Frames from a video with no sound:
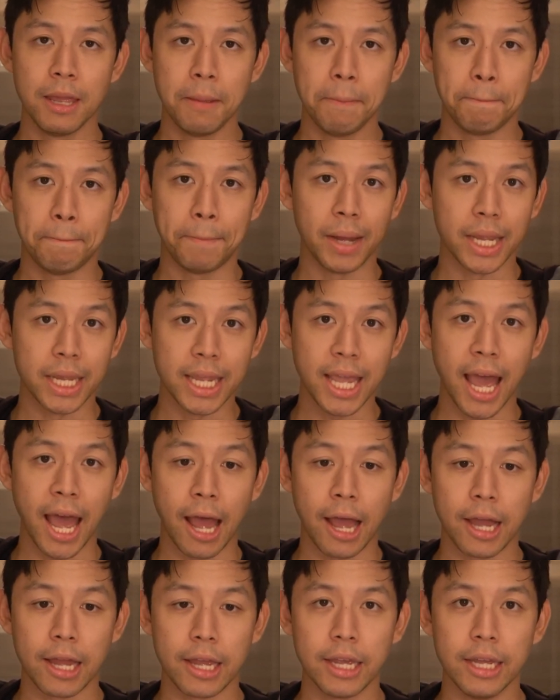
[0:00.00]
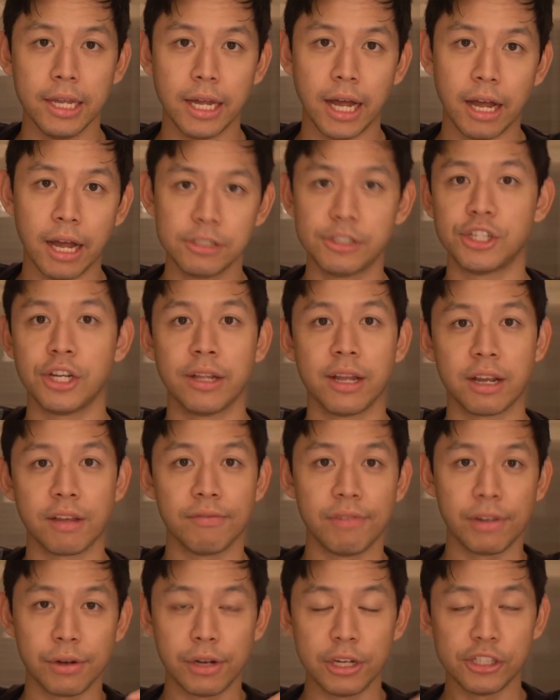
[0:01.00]
But yeah, I'll share that
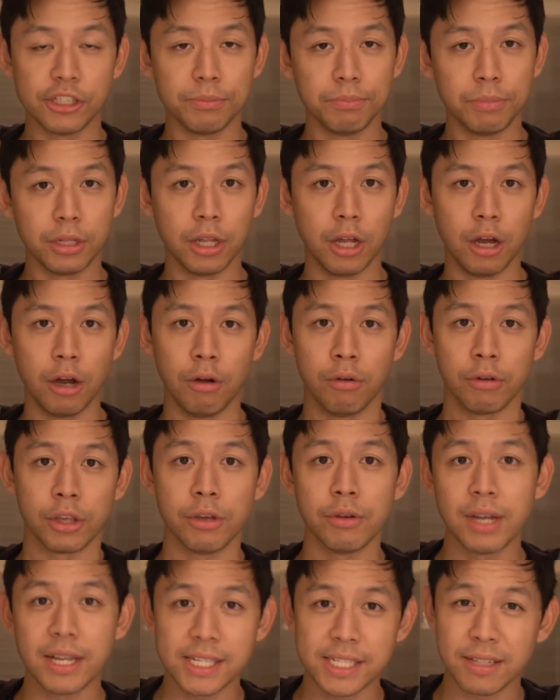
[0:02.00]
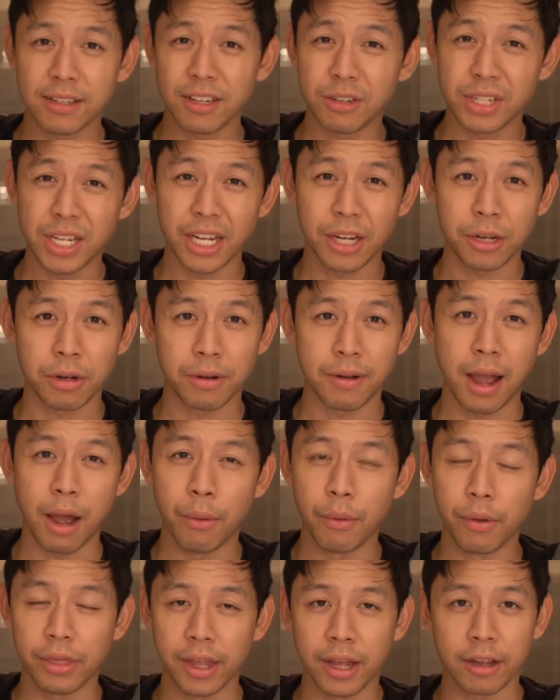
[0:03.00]
configuration below. You guys can go tinker around
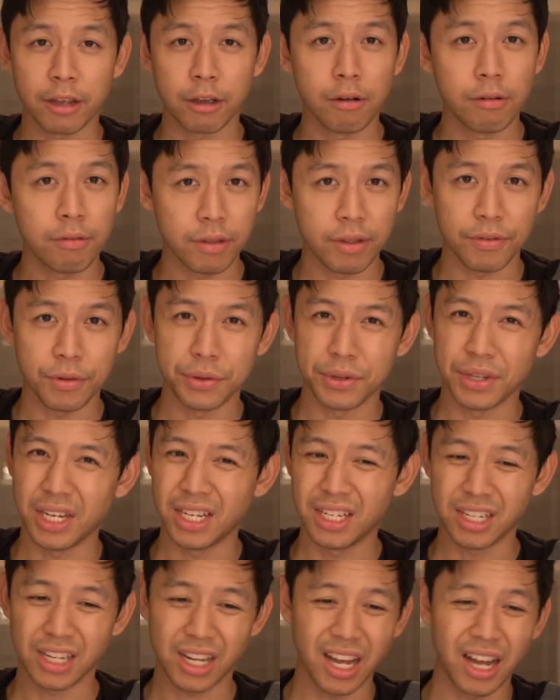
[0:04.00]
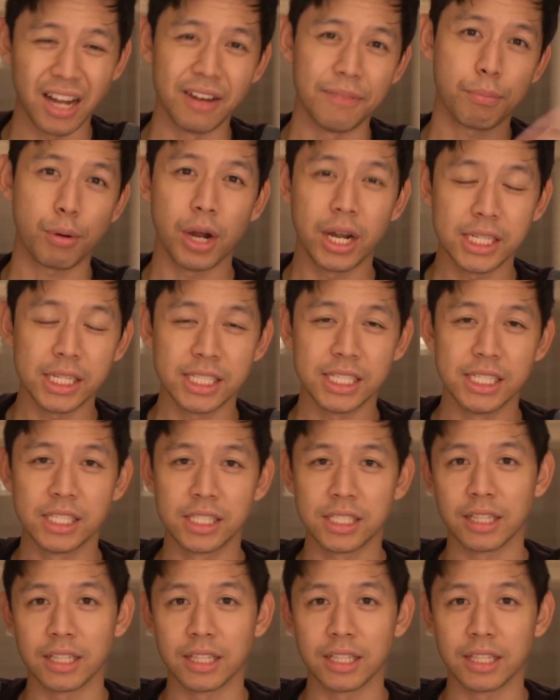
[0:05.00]
with it. If you need to cut prices and